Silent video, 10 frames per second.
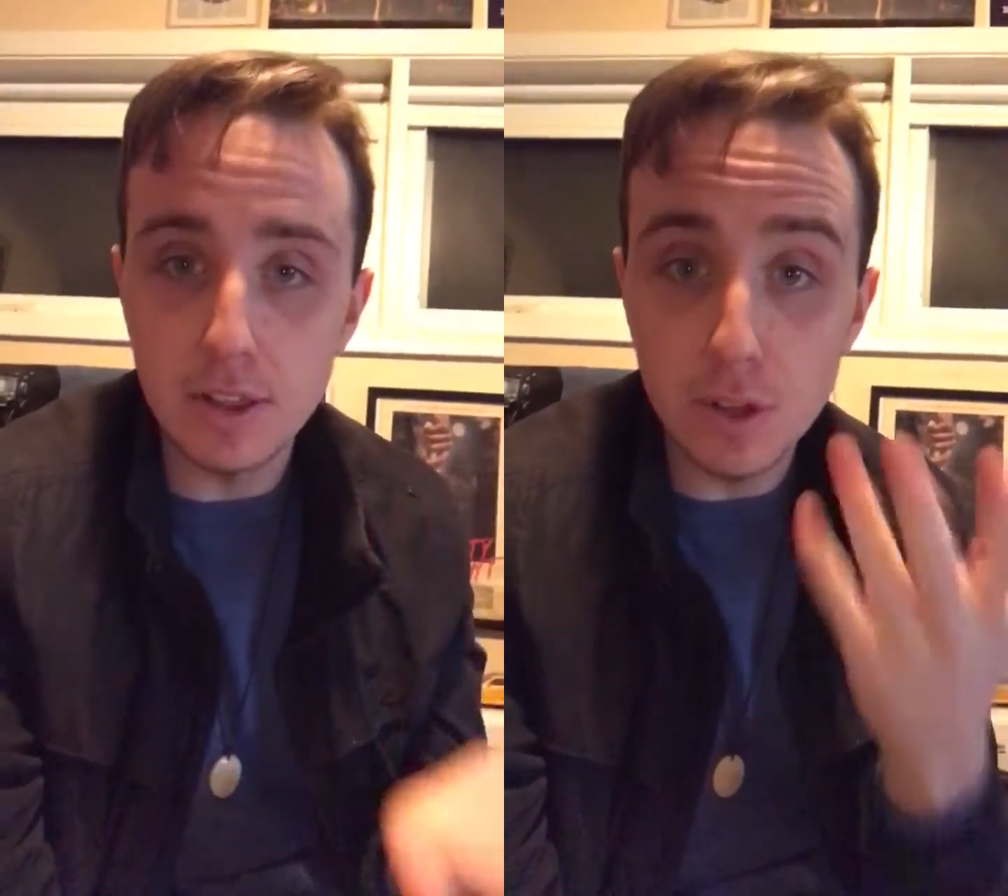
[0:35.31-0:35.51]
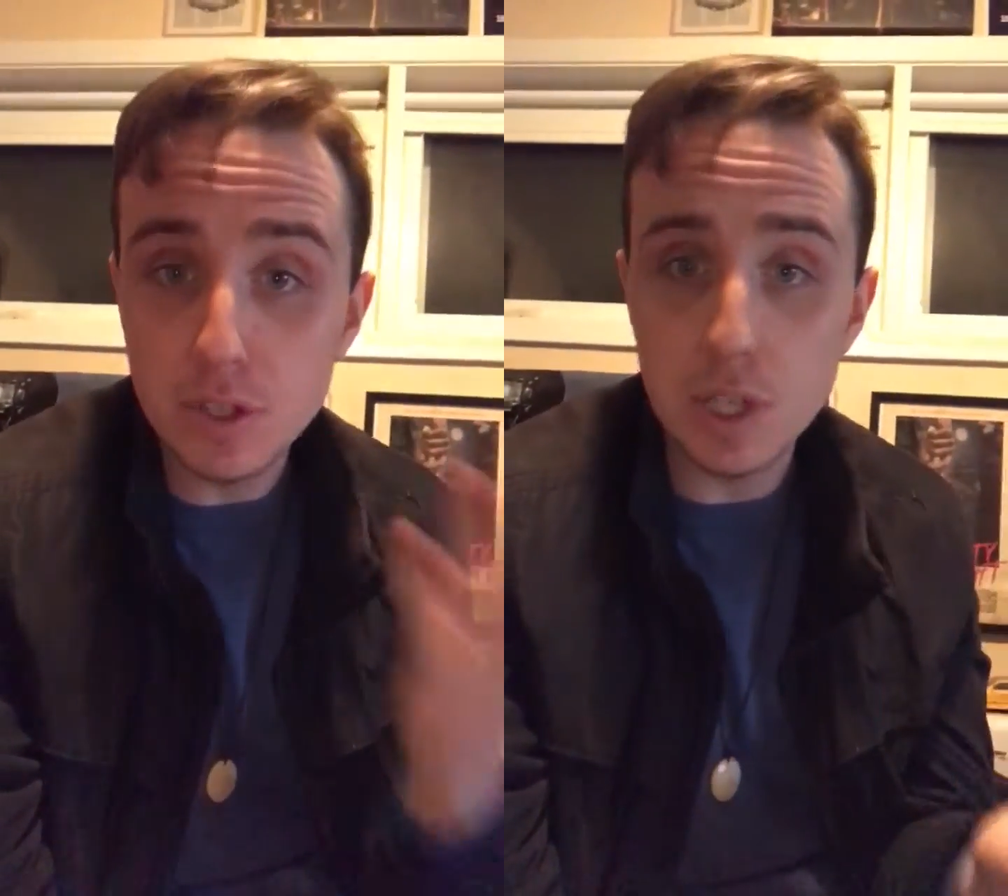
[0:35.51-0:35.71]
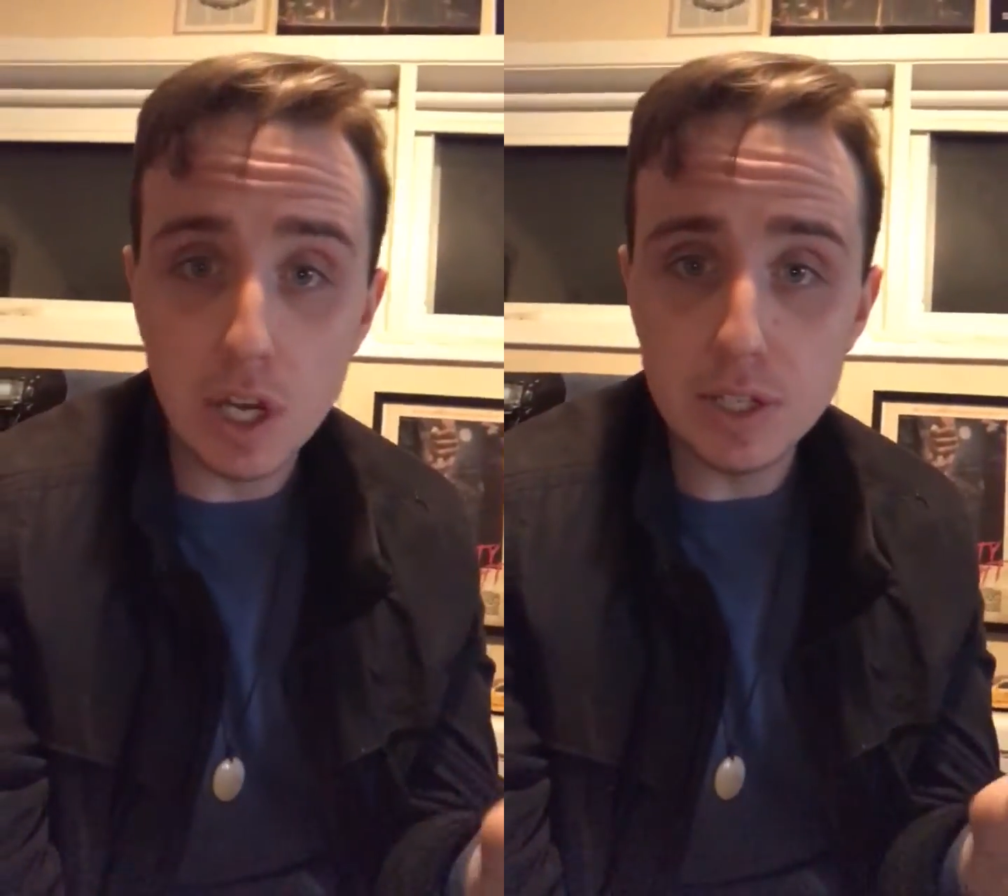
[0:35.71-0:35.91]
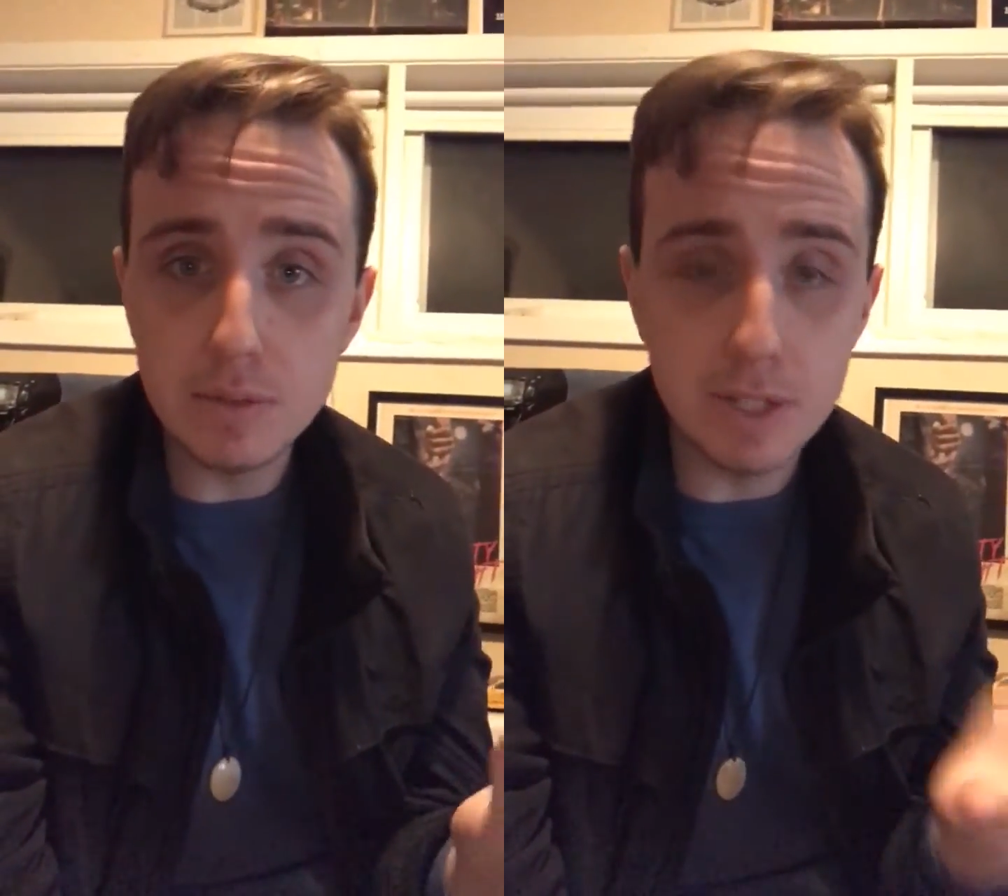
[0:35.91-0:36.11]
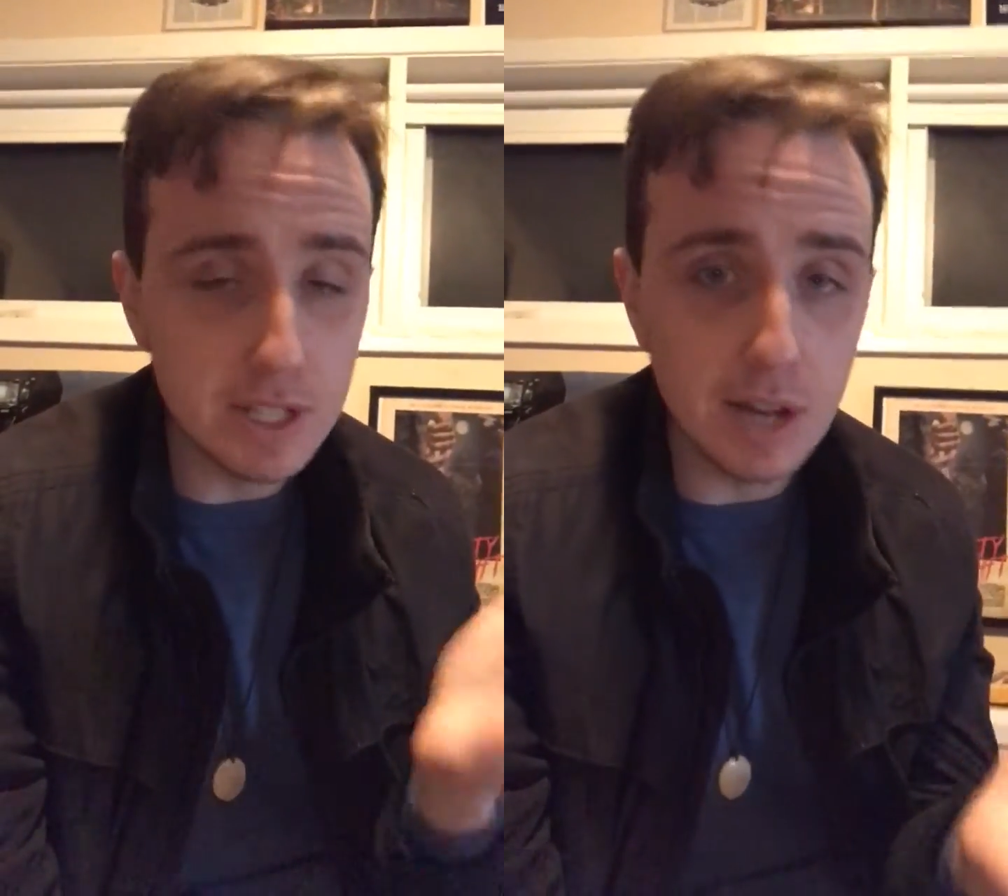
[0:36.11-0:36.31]
looks
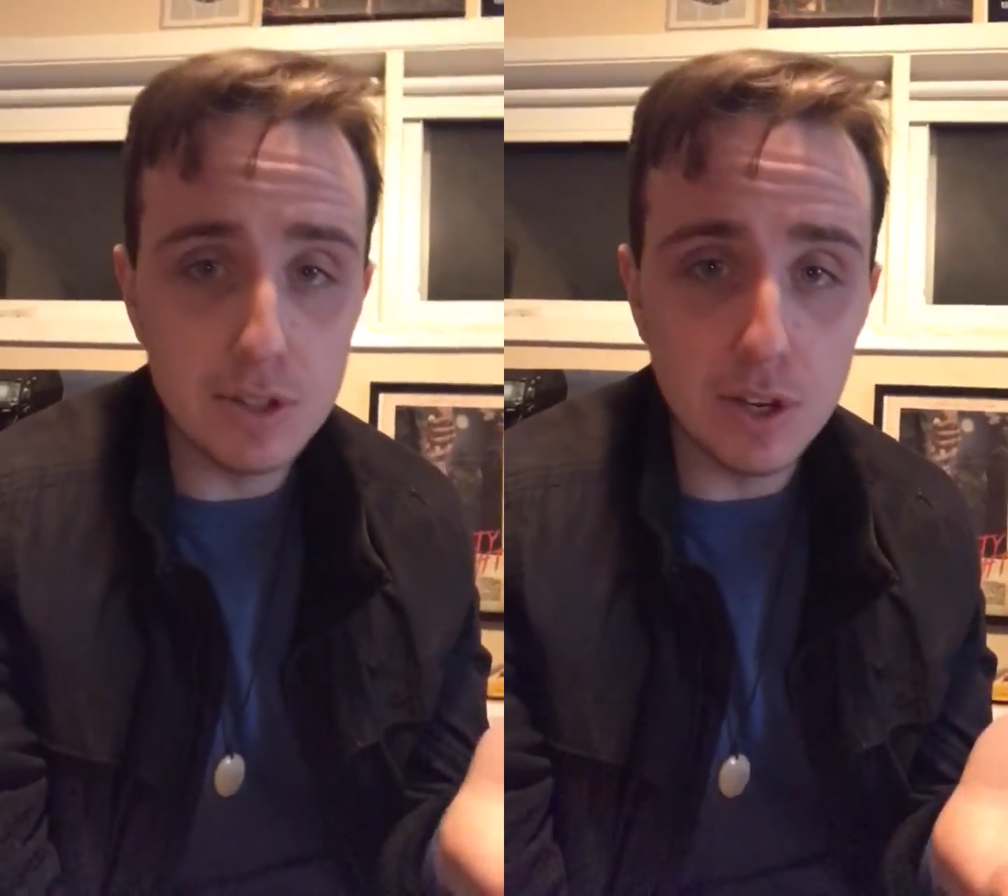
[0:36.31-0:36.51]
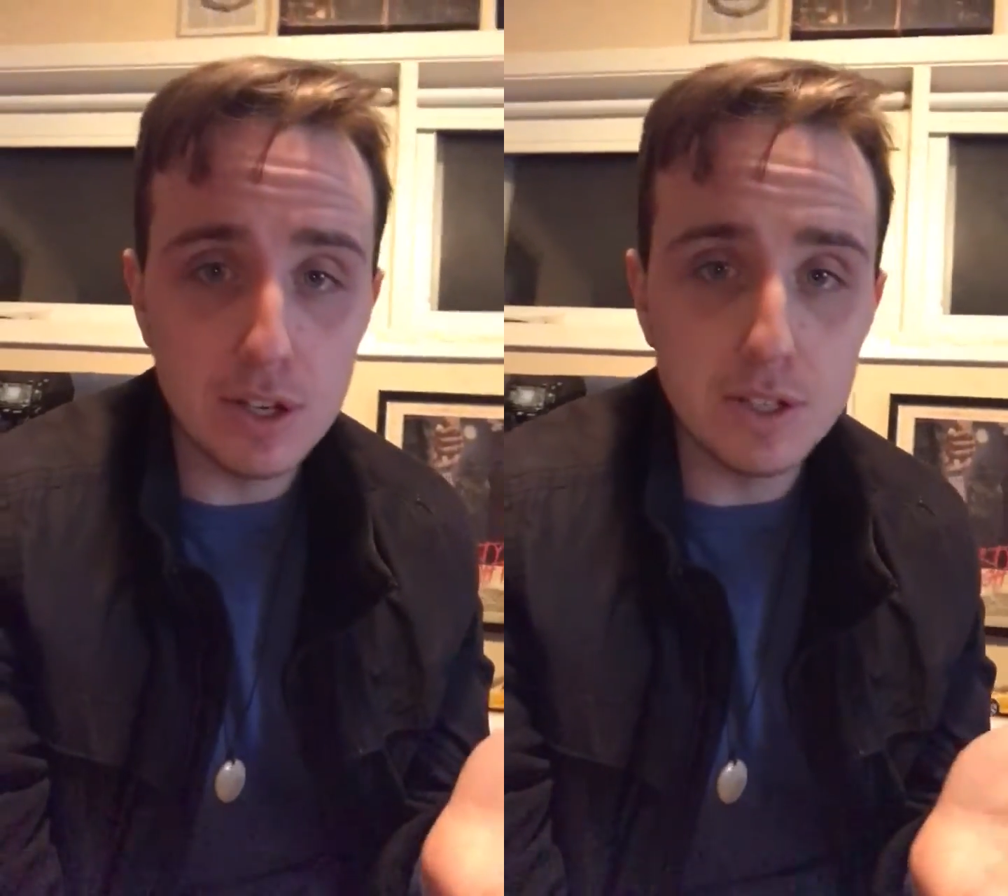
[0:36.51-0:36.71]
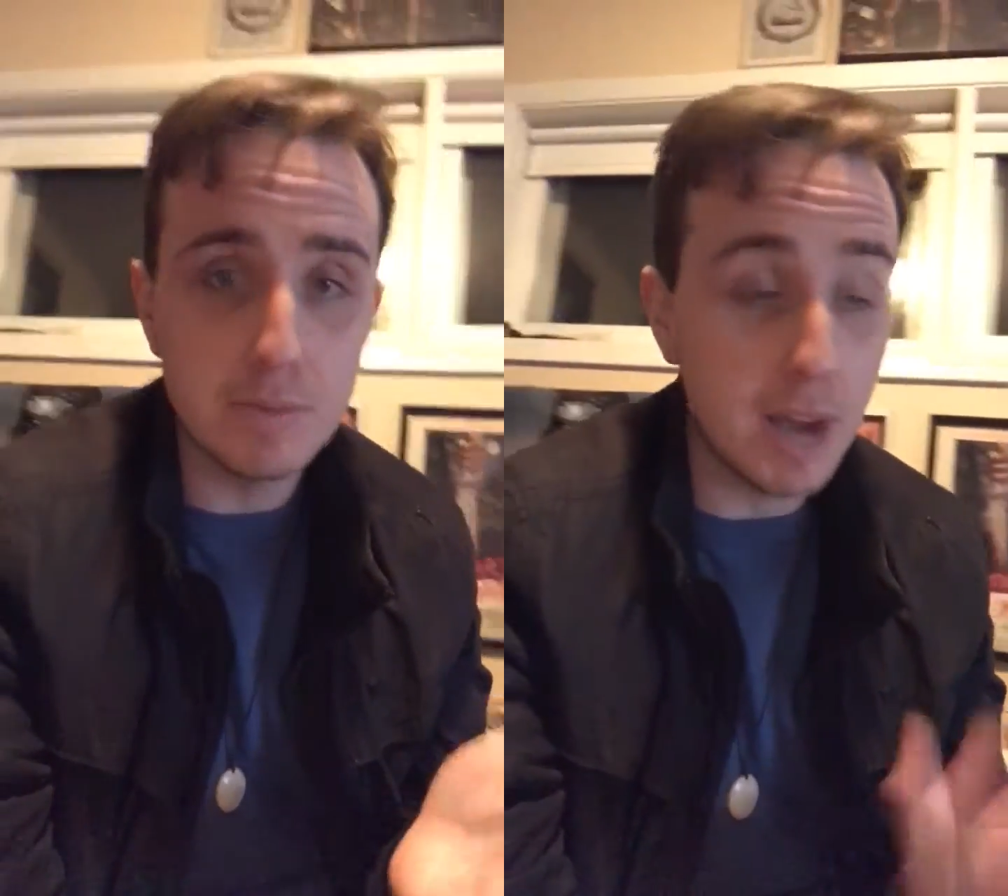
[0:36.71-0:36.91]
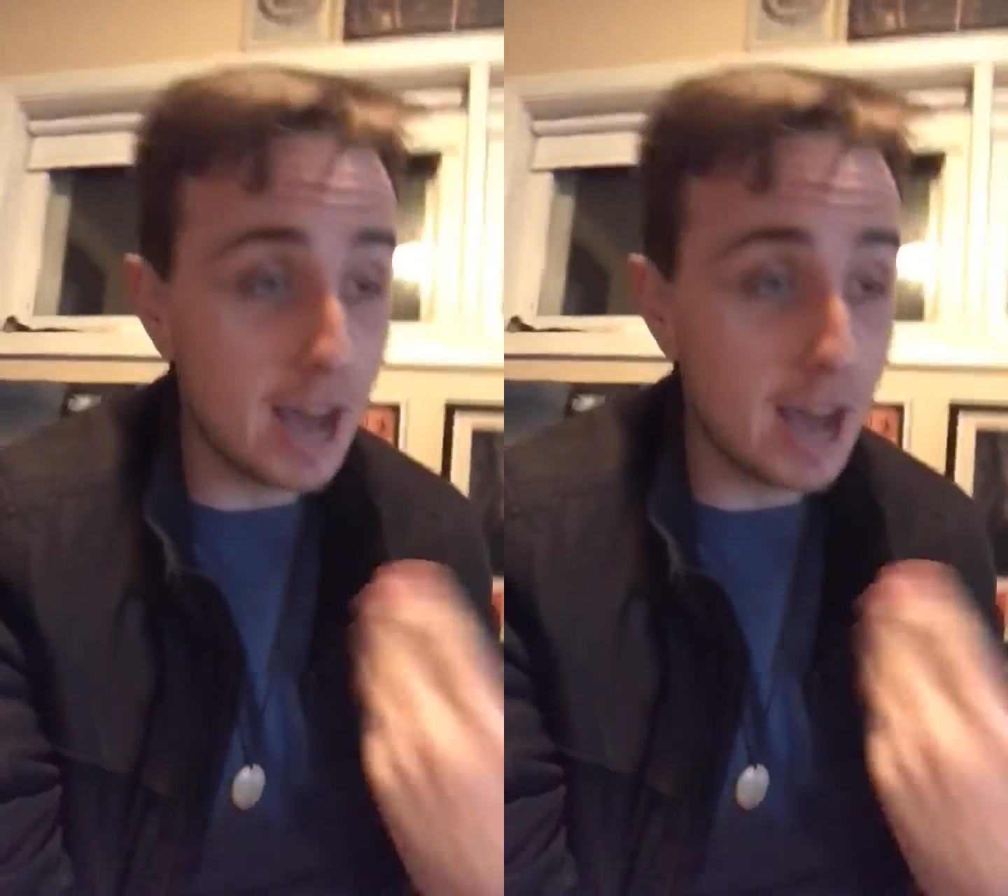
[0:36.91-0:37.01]
awesome. It sounds awesome.